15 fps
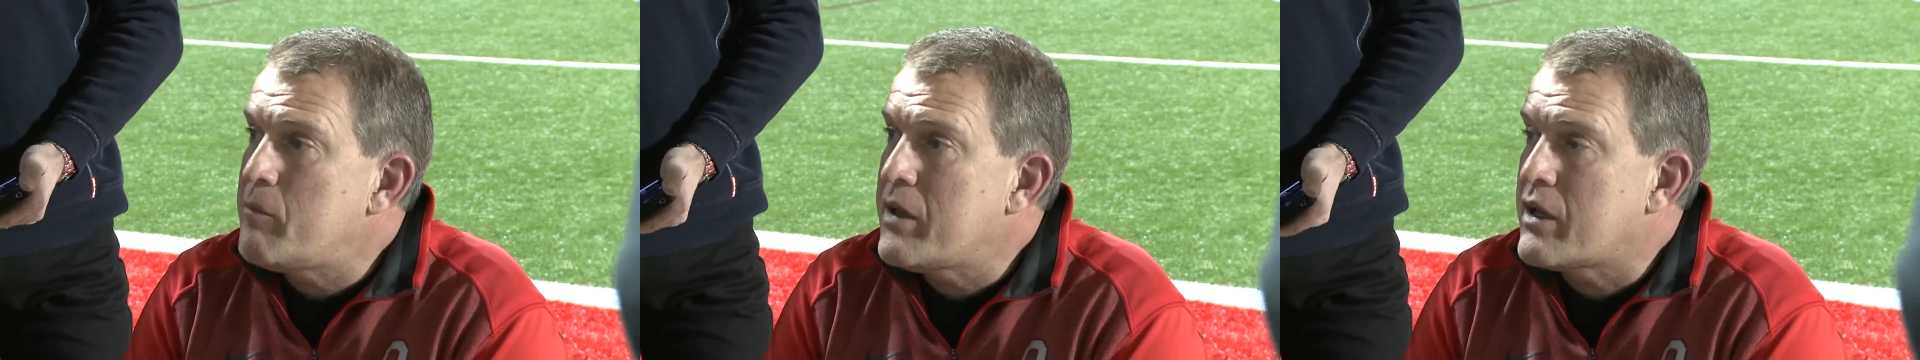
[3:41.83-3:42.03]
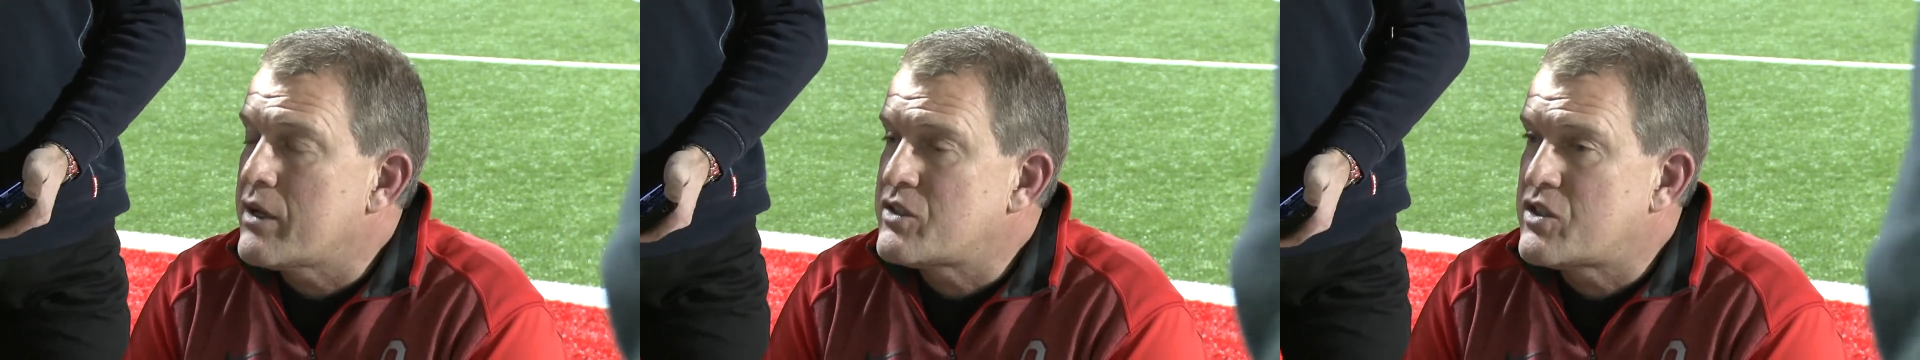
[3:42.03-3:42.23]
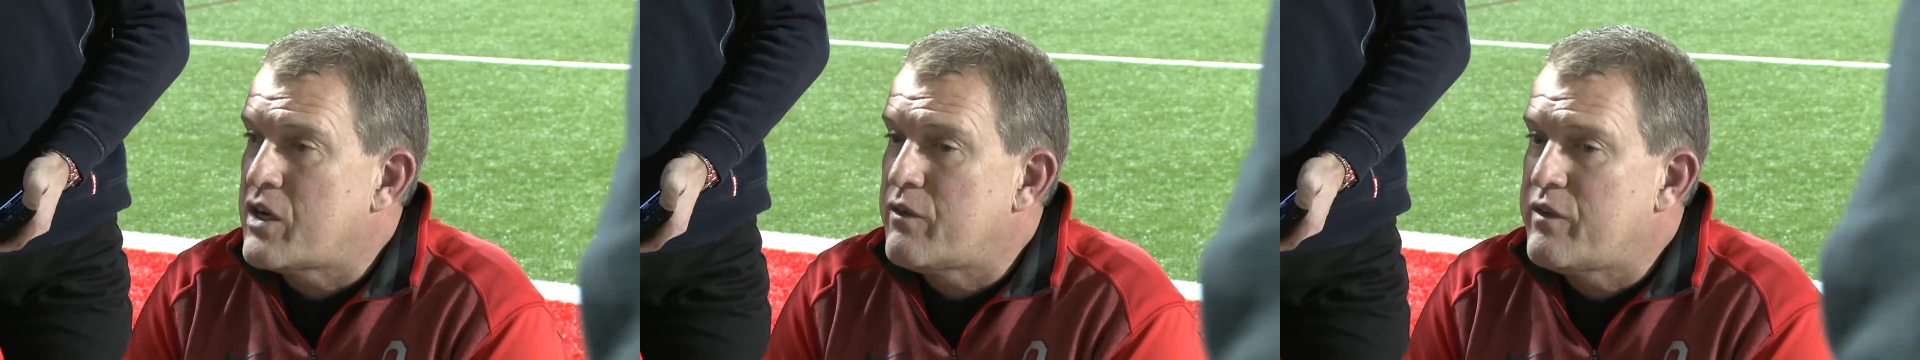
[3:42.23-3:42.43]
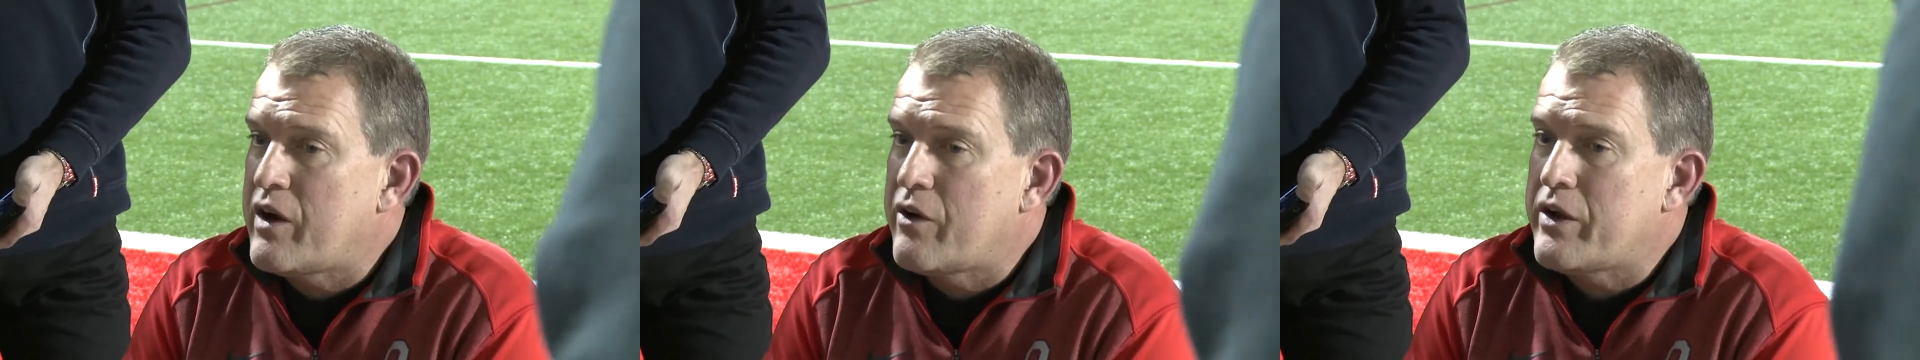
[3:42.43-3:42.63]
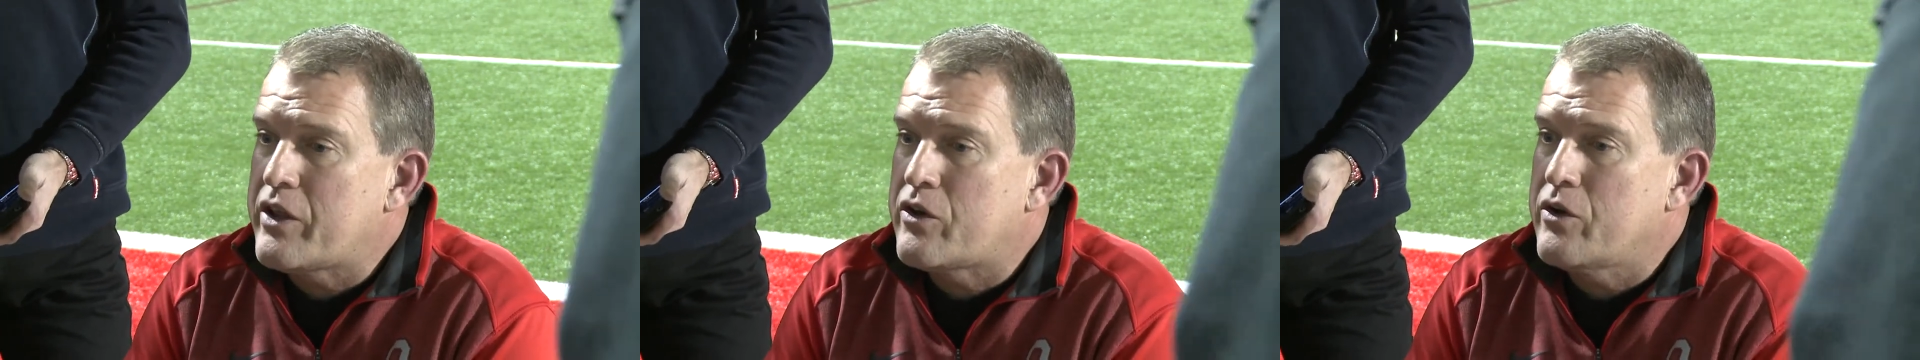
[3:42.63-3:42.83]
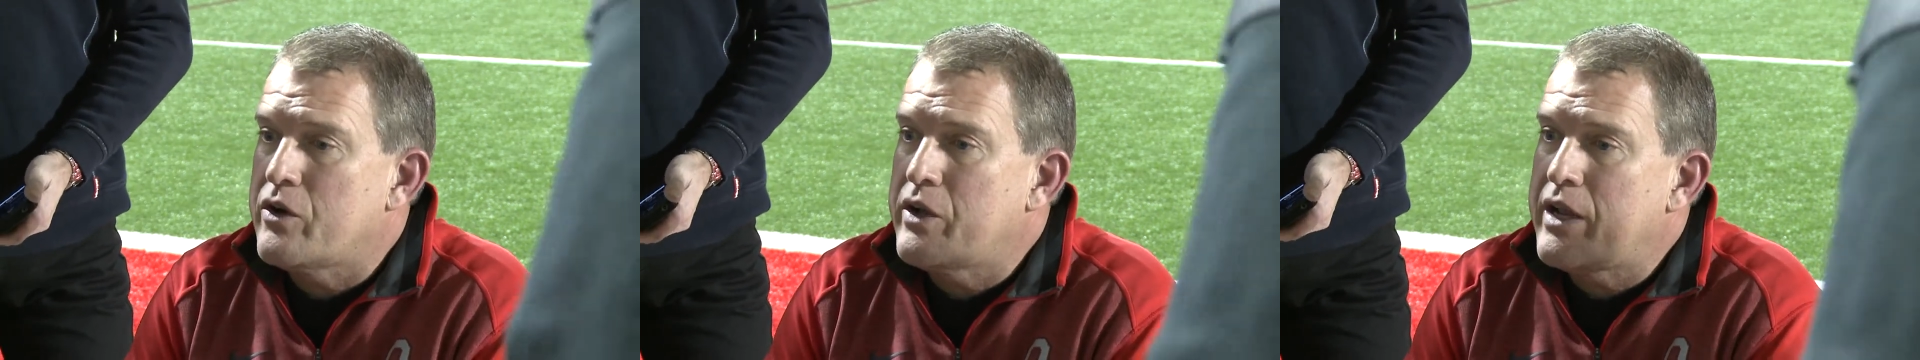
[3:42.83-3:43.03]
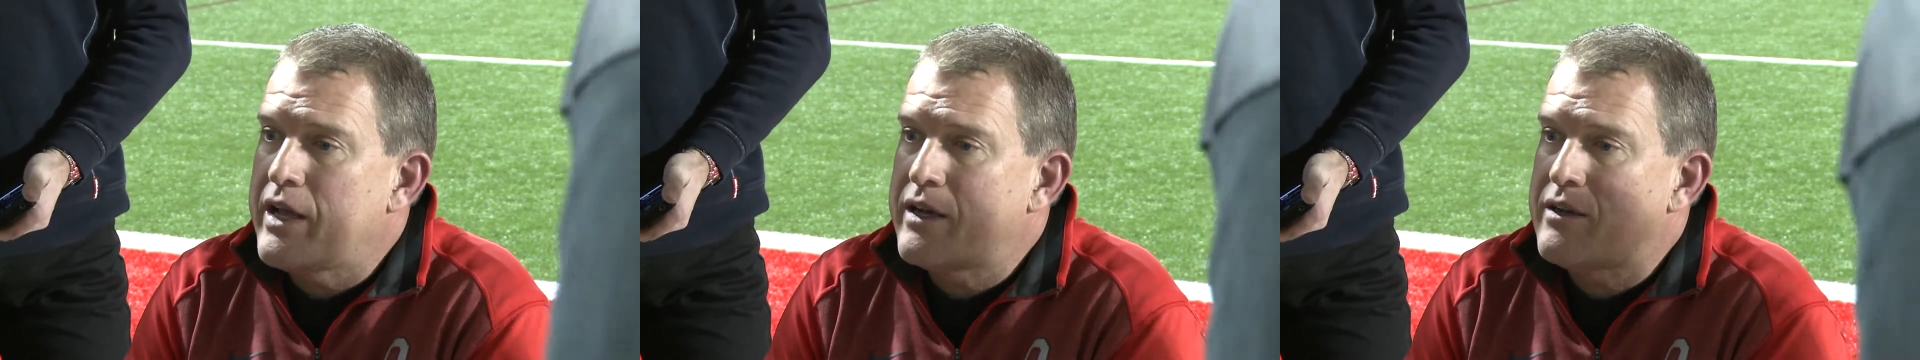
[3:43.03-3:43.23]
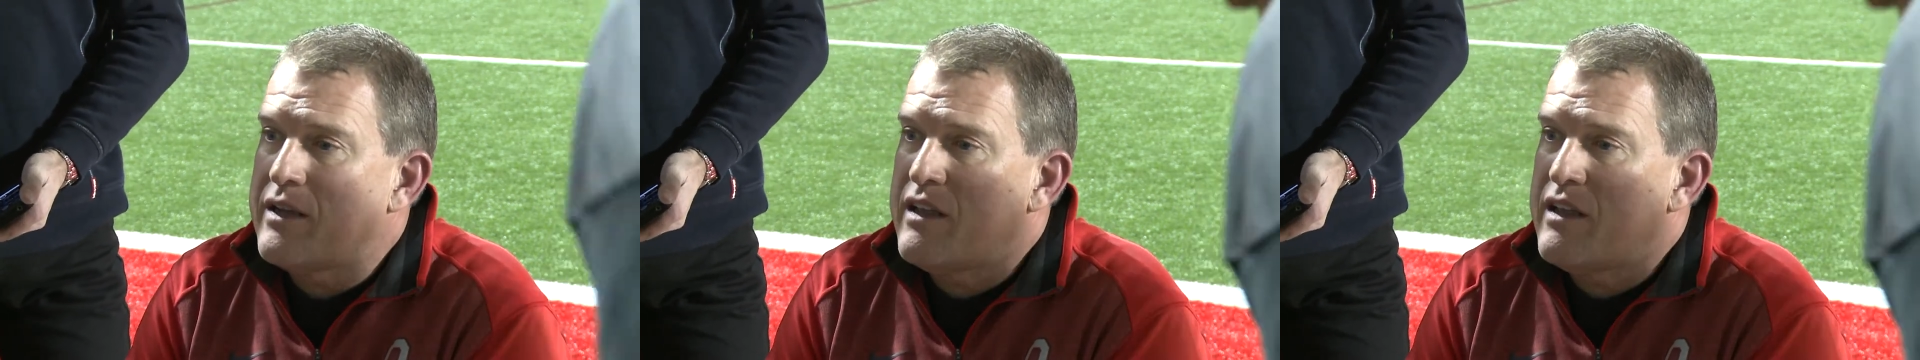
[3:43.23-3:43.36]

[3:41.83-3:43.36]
because they're very good at